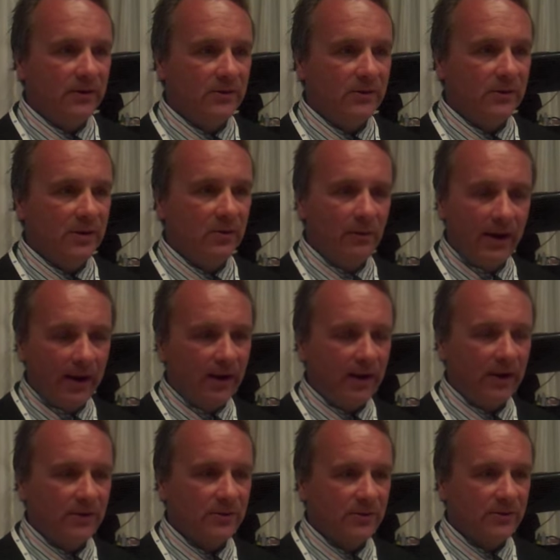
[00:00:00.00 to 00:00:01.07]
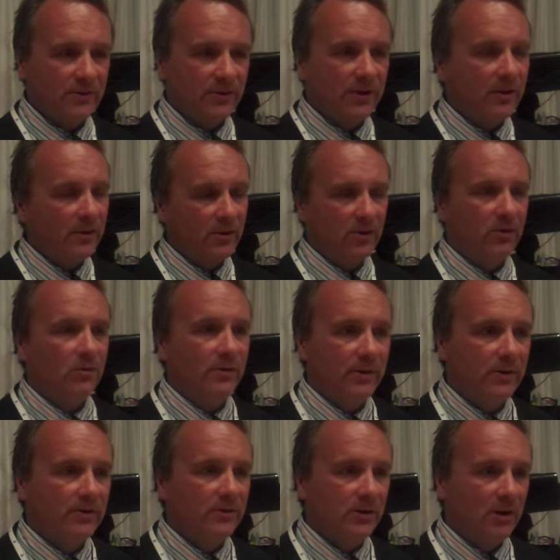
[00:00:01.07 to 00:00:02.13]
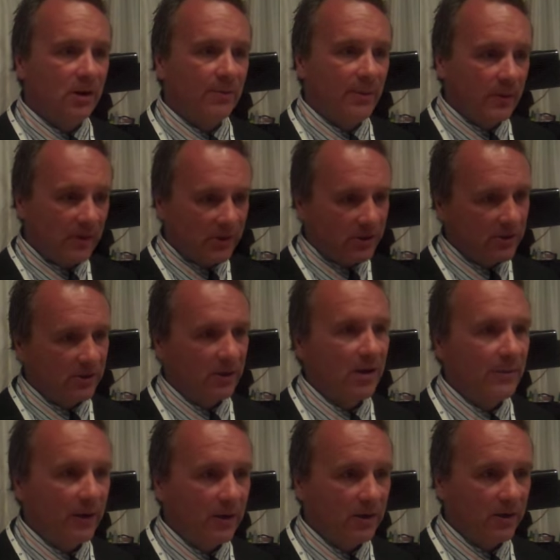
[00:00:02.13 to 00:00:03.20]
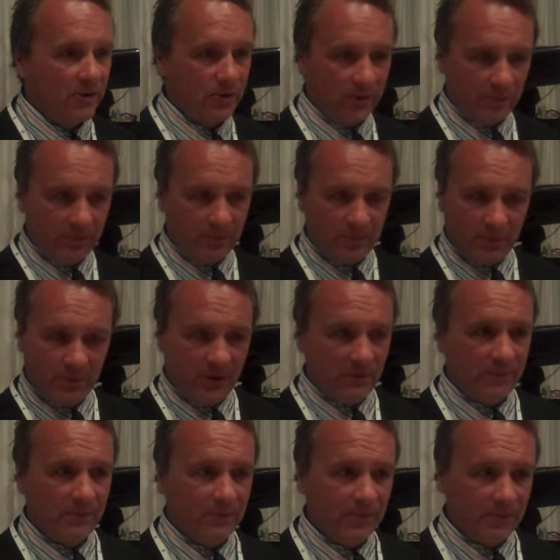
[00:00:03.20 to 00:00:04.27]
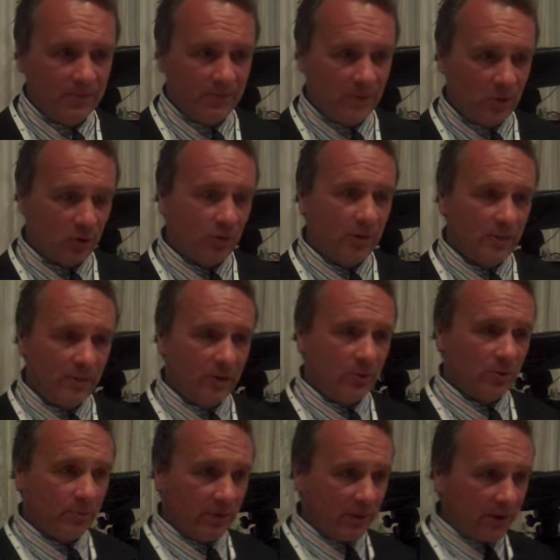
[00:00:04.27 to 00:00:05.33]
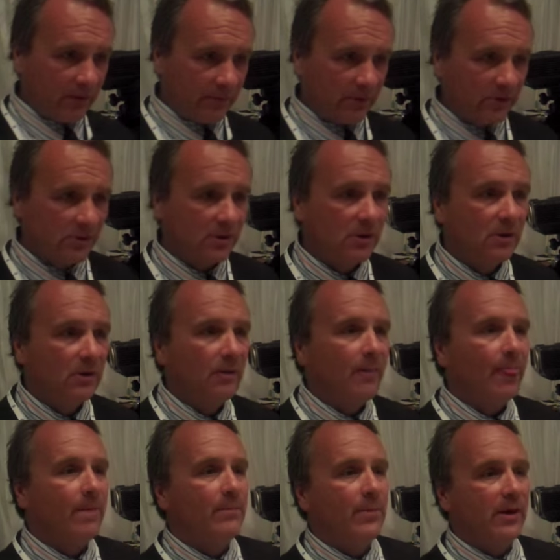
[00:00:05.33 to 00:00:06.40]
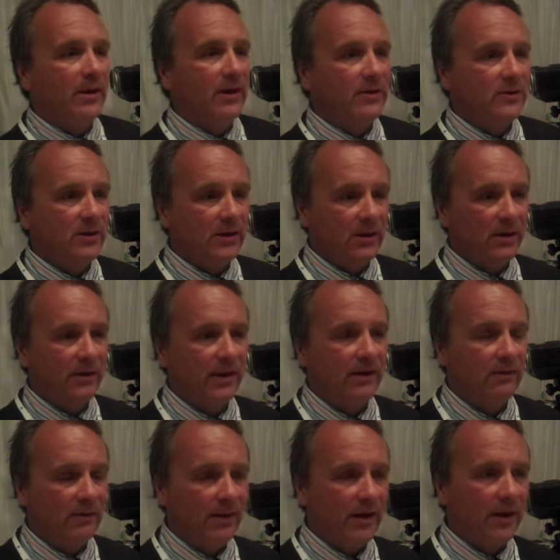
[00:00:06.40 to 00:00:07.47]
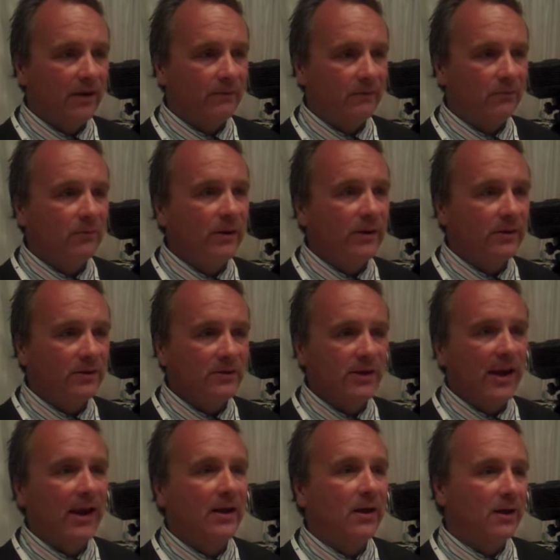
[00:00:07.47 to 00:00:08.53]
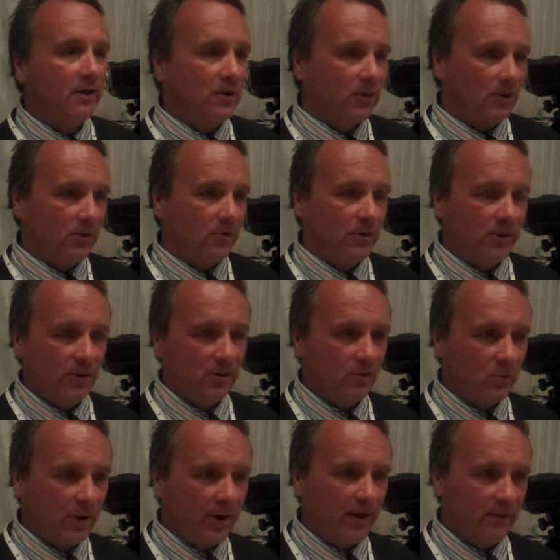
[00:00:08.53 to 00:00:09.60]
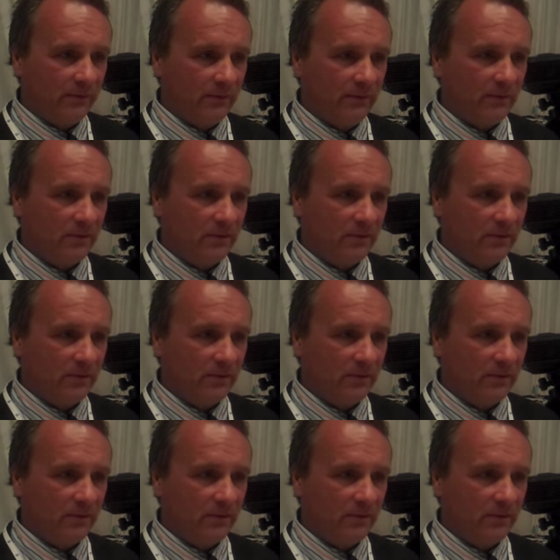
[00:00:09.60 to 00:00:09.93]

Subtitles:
is that Iran has nothing to do with Islam. I mean, it's an Islamic country, the majority of people are believers, but it's they have ridden this anti-colonial wave